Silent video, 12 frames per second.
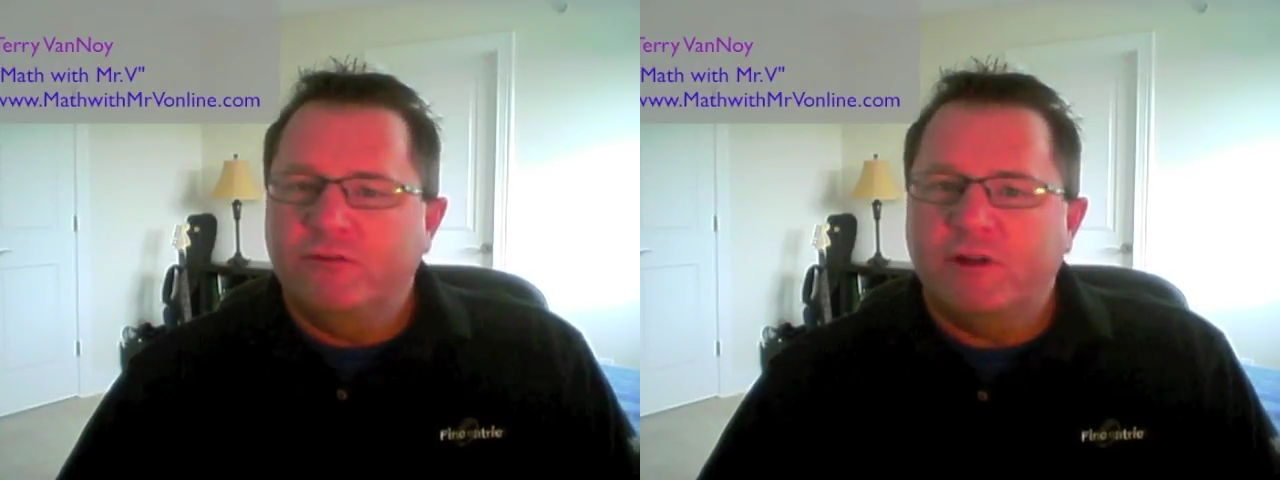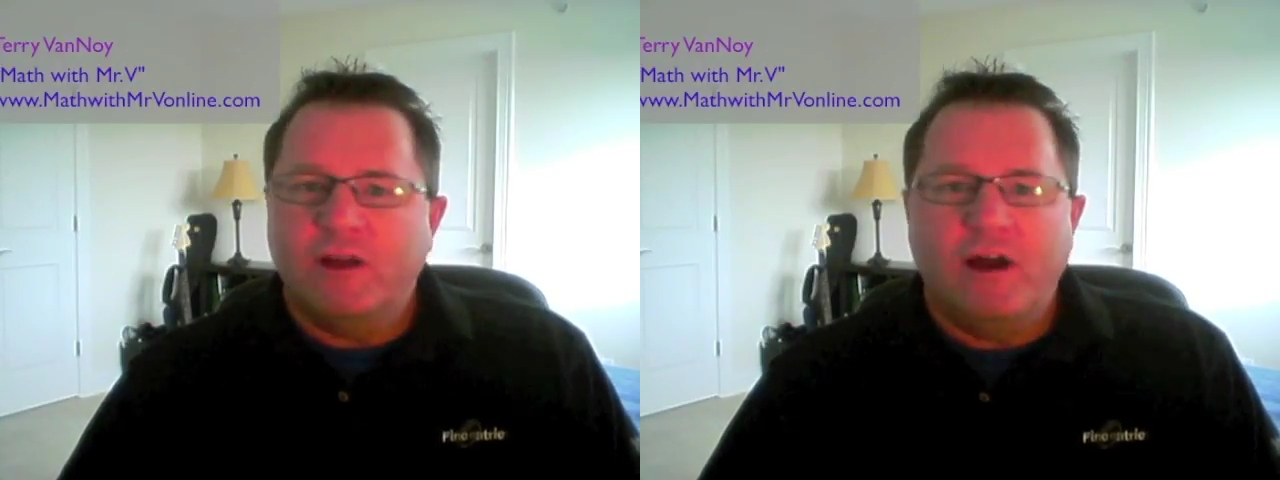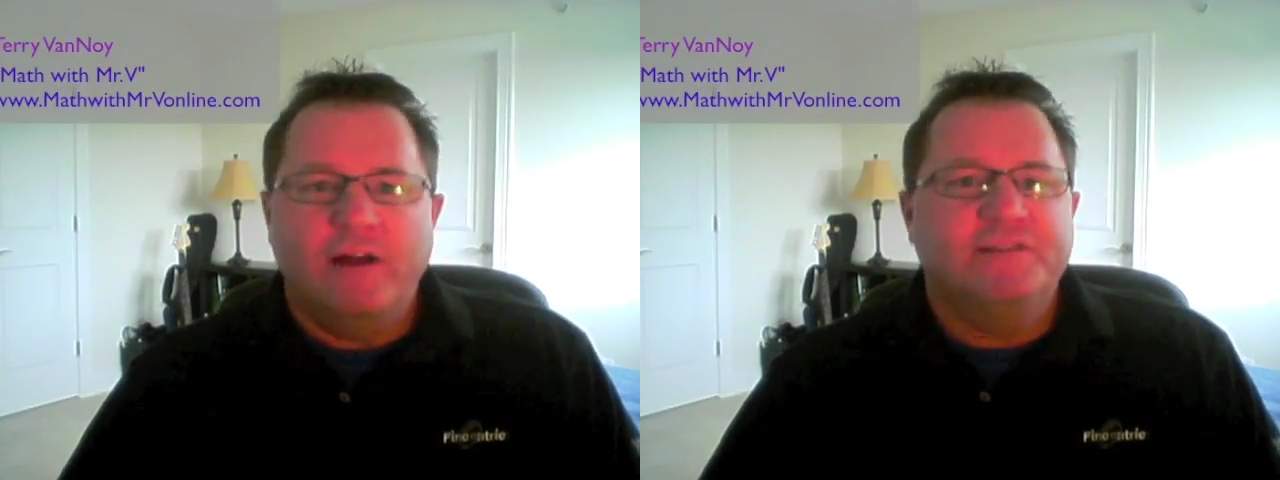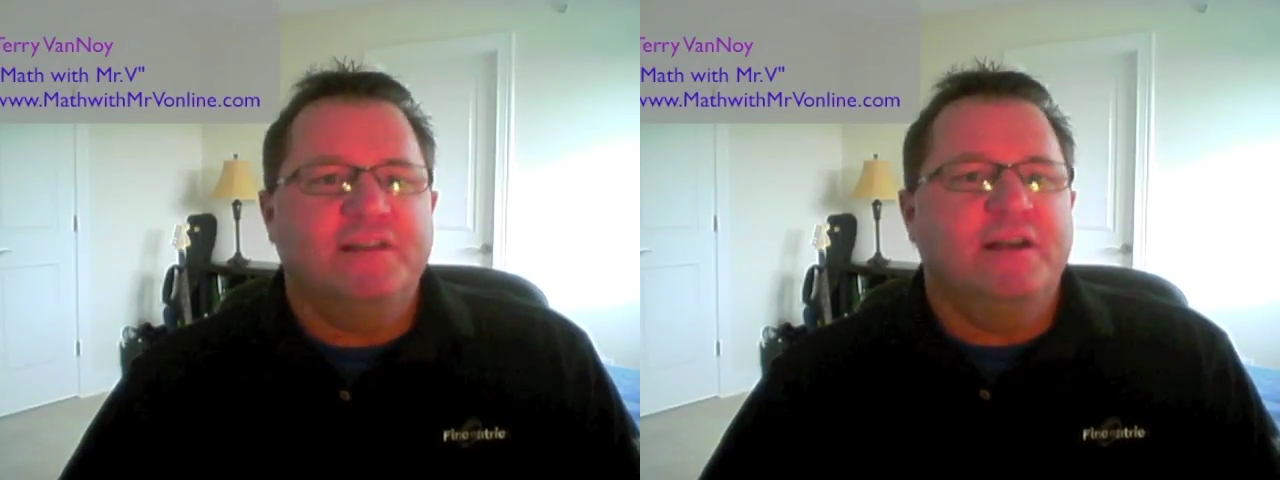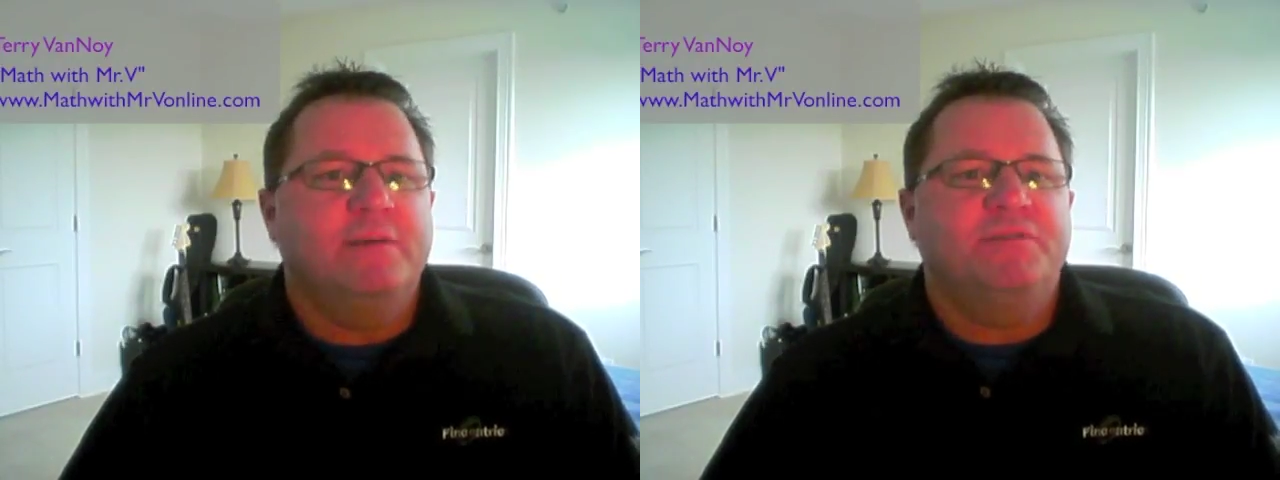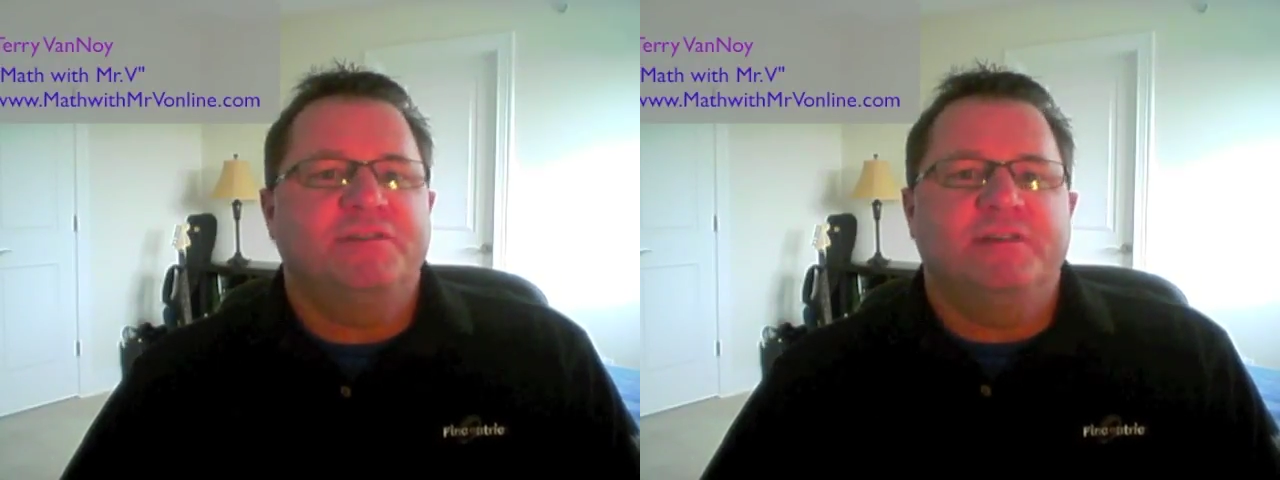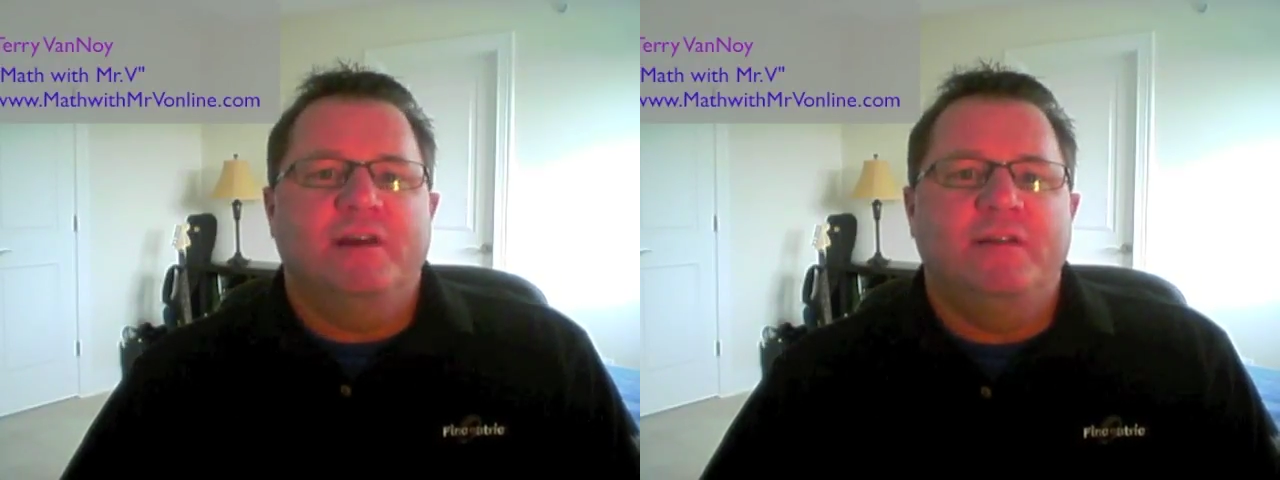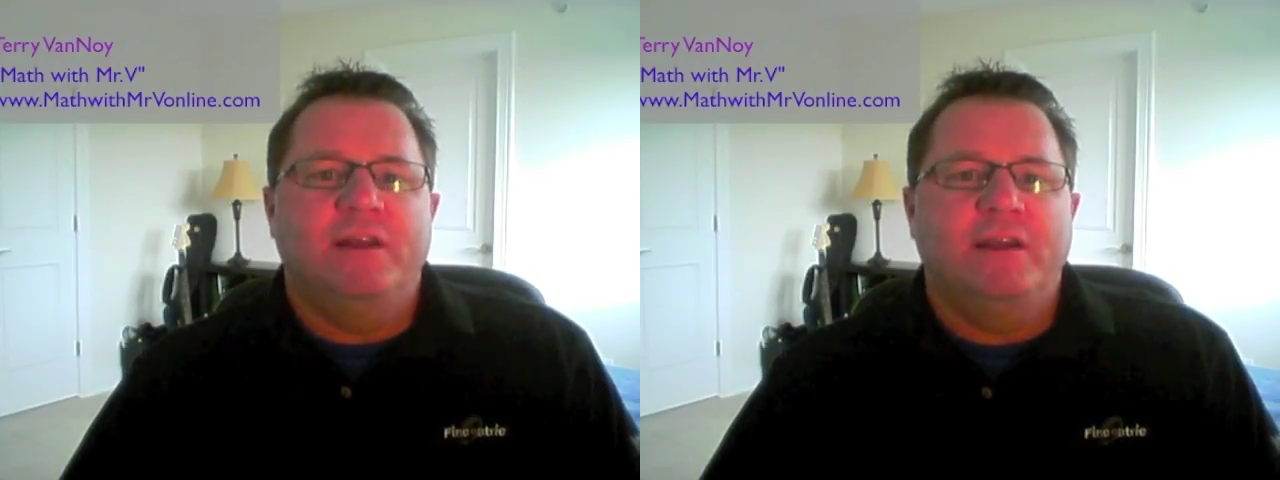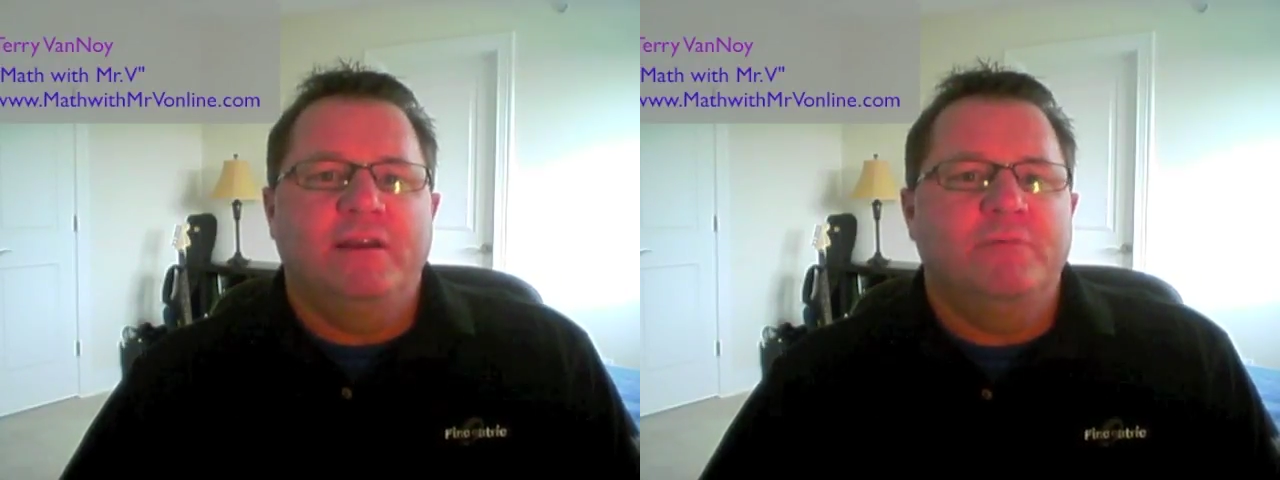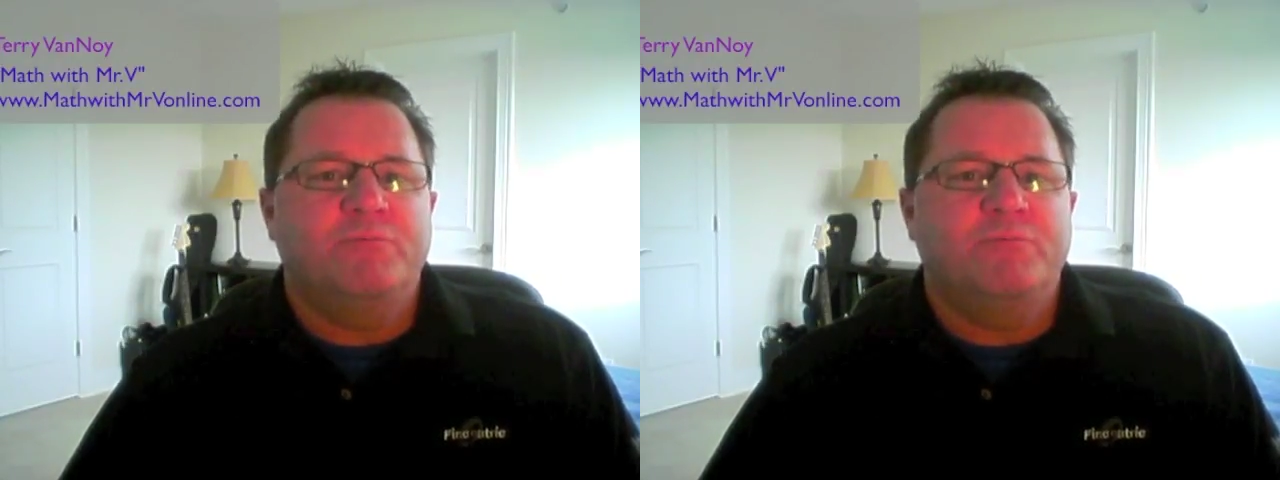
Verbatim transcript: the concepts and then